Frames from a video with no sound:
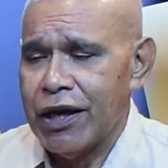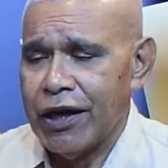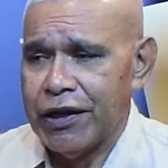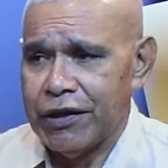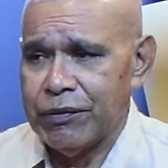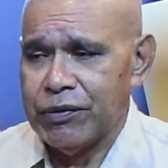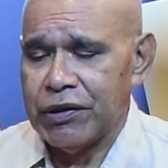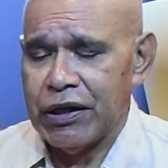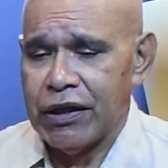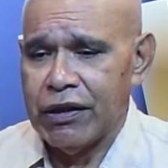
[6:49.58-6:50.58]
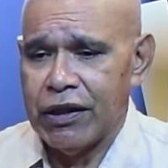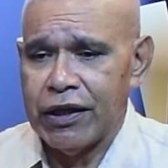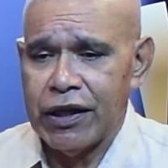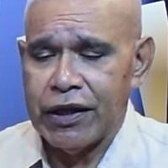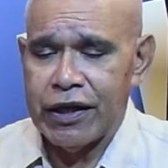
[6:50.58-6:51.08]
I
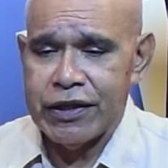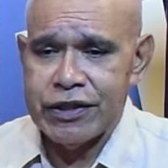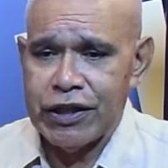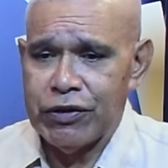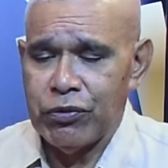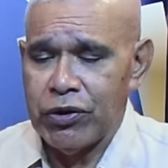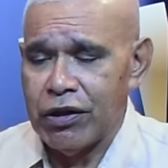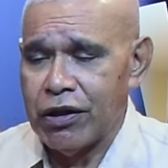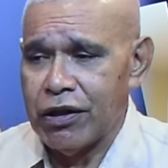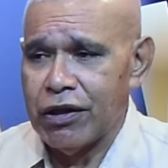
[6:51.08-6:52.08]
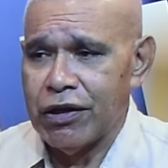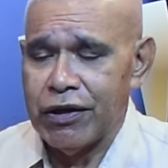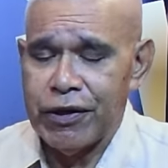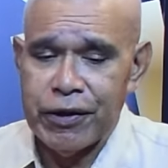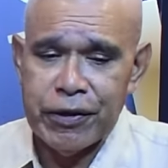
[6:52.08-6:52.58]
think I can say with
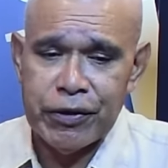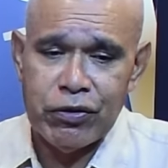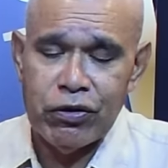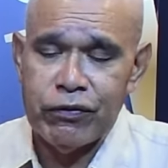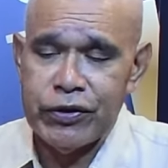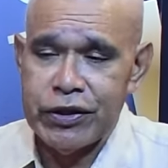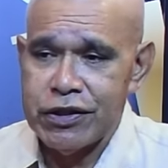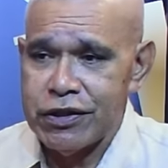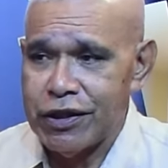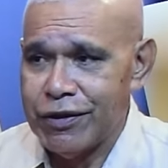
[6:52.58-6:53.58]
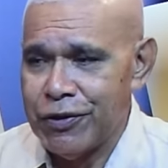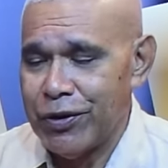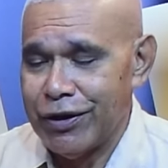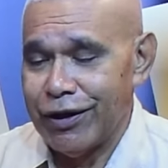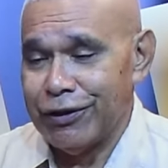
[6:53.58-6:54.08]
confidence and
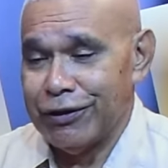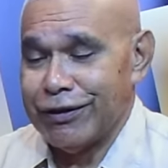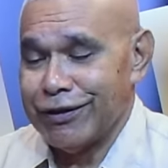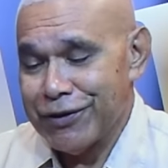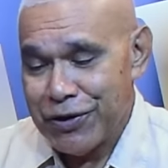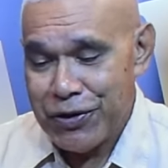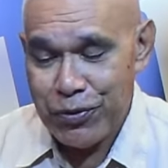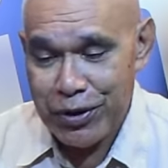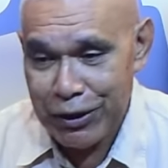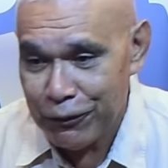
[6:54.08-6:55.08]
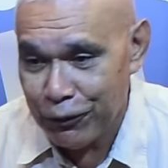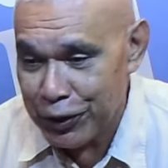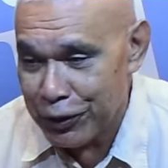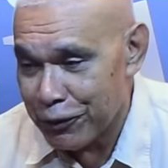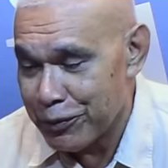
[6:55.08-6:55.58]
without
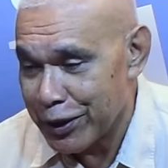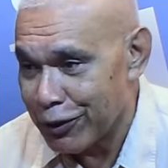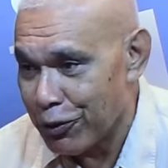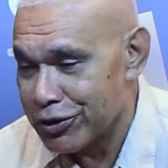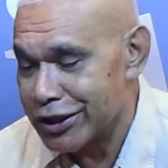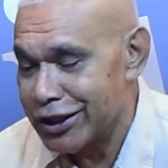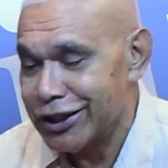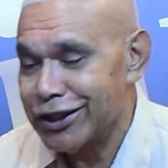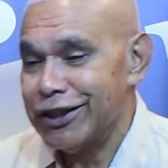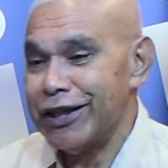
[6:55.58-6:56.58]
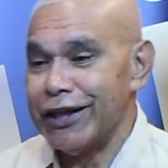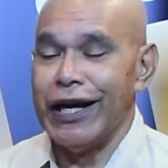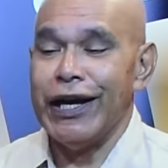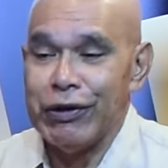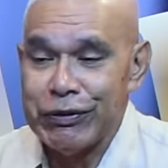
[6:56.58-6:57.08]
fear of being contradicted that
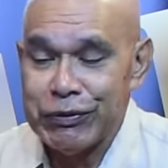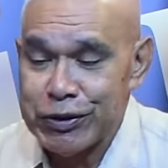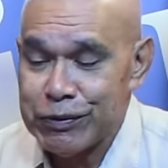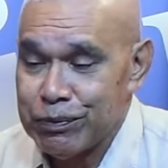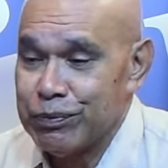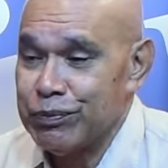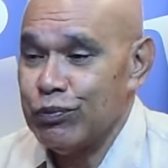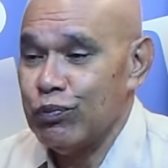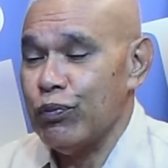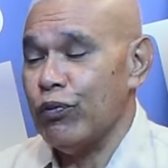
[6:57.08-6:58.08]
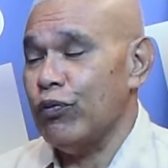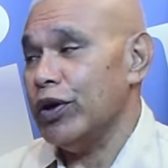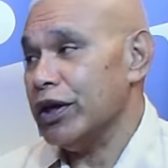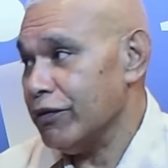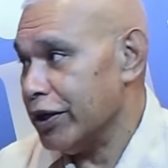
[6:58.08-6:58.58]
I was
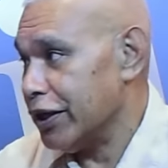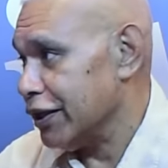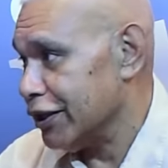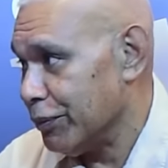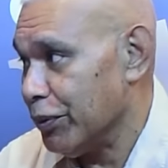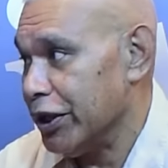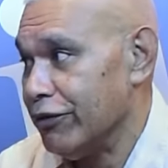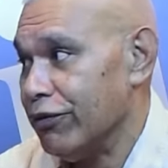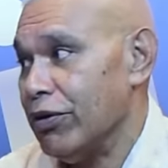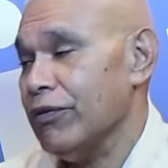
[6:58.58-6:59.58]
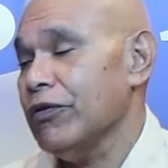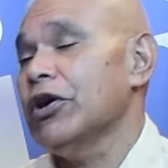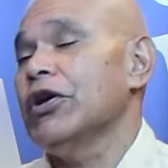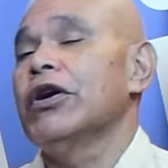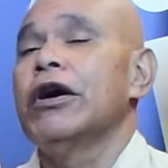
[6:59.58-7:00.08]
very, very deeply involved
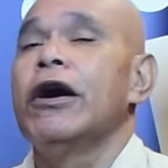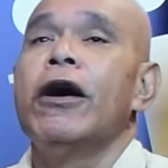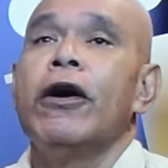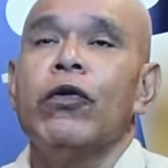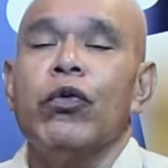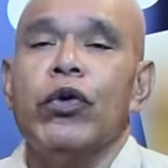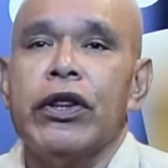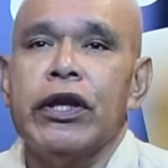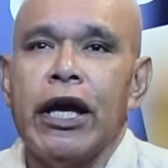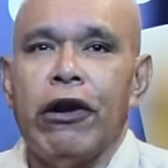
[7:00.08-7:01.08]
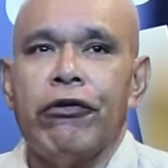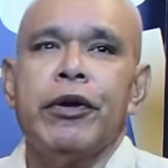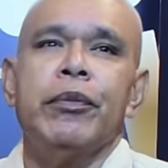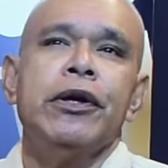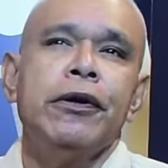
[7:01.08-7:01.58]
with the yellow
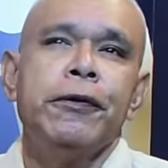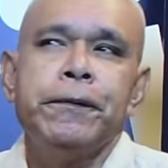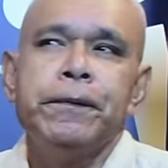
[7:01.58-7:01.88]
ribbon.